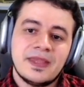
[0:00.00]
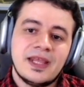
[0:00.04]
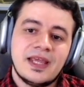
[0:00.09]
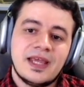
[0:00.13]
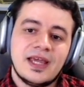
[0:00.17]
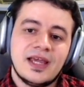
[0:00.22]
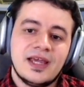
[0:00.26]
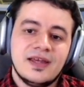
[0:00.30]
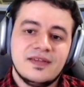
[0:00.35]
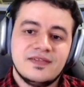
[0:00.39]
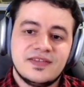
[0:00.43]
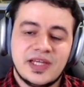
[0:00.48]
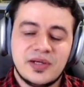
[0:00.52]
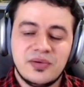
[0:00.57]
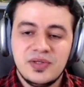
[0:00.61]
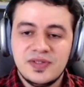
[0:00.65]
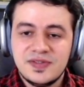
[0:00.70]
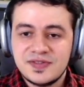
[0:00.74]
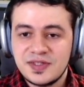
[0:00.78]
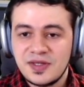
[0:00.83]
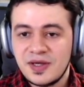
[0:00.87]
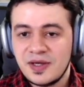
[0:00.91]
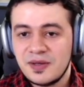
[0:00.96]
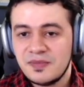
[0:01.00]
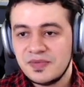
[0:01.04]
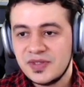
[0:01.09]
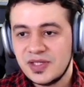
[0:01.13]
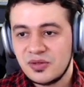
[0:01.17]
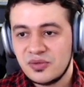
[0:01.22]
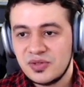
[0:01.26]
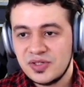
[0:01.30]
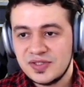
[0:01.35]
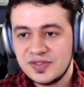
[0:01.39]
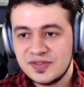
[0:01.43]
And every time
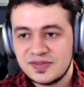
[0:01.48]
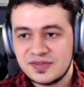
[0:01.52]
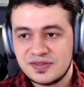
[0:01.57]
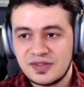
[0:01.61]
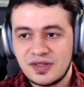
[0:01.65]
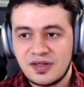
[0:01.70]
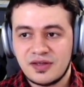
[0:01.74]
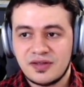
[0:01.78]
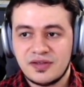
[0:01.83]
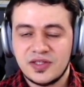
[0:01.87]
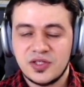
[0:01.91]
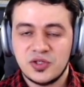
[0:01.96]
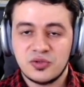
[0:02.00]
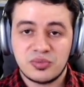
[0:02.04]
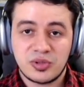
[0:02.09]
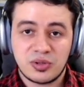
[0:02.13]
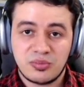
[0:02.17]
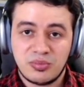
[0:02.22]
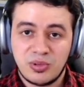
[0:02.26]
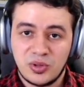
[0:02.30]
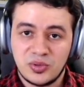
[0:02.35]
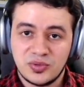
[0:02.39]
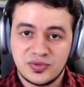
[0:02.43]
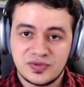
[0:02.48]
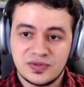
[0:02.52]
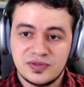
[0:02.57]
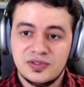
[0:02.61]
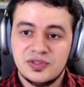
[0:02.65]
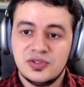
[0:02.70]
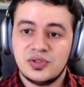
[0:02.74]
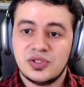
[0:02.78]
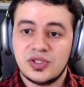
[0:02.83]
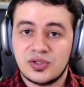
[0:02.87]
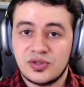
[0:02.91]
there is a new
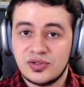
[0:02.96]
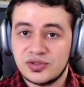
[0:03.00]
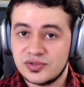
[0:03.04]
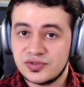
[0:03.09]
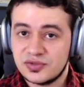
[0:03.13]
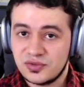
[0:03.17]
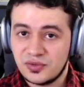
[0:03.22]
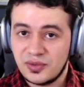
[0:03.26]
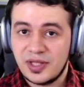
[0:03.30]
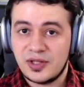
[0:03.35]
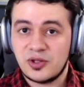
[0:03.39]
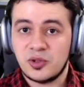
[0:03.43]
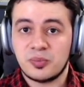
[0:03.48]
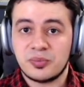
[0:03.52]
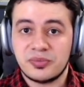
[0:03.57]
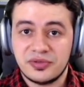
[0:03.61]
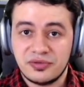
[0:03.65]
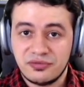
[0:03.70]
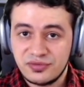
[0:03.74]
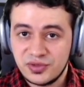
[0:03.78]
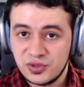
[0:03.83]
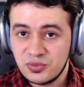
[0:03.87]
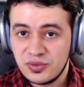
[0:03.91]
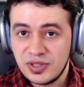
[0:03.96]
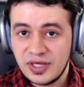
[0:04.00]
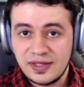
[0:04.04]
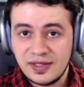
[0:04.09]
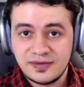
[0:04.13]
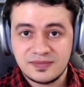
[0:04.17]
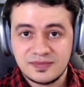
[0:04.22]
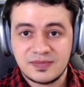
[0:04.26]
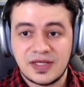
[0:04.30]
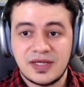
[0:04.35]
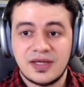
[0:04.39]
proposal, you can also help review
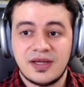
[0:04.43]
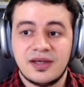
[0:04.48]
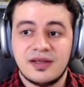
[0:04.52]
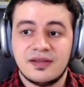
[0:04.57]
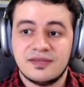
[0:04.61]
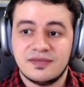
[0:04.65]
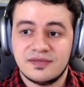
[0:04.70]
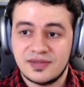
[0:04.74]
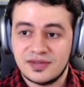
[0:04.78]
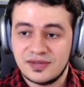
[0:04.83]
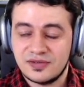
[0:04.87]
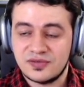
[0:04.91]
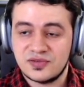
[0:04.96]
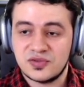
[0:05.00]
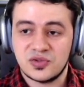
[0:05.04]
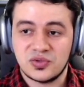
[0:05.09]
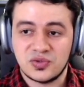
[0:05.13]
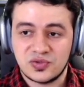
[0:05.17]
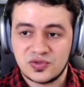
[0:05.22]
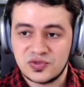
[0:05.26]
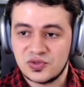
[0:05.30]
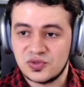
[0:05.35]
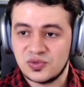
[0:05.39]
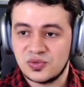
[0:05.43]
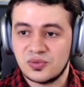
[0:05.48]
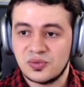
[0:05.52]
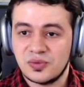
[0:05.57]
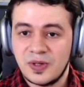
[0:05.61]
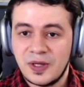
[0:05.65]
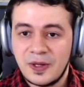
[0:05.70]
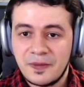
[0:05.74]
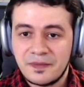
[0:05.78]
that and to